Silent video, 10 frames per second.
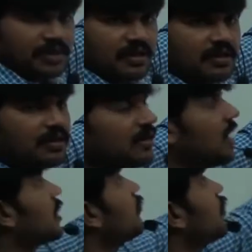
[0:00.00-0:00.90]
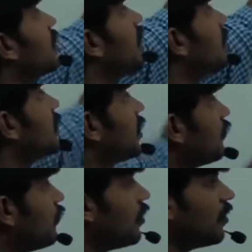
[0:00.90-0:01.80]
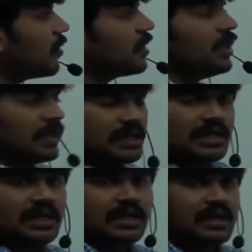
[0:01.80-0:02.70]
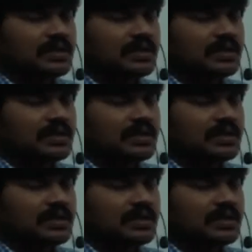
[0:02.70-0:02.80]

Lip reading: method, and we can't invoke inner